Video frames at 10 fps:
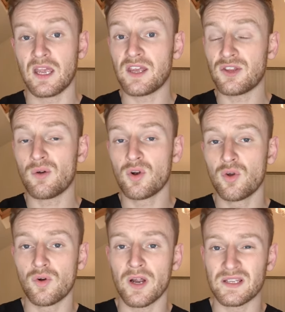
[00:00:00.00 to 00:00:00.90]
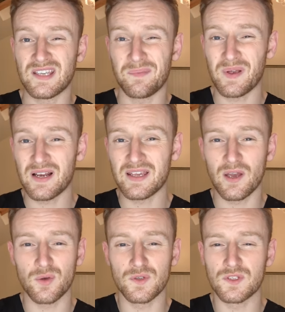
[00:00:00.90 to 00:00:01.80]
Ethyl chloride typically
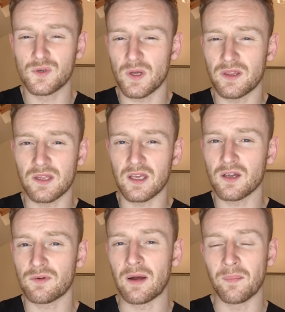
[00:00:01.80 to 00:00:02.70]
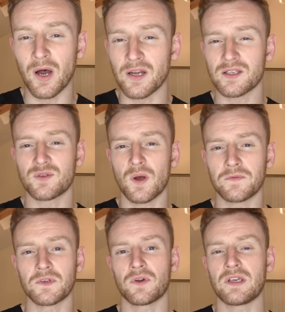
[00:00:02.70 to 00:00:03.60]
goes to, I think, around minus
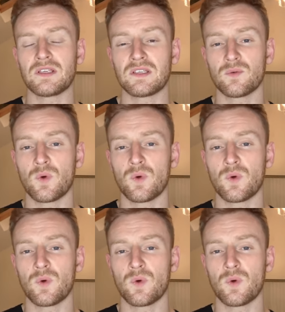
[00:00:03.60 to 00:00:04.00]
12 degrees,